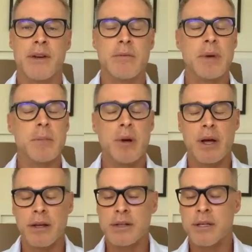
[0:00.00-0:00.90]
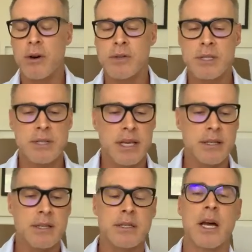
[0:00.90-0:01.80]
And remember, in Austin,
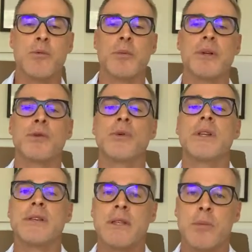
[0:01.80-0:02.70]
Texas, I will be doing this.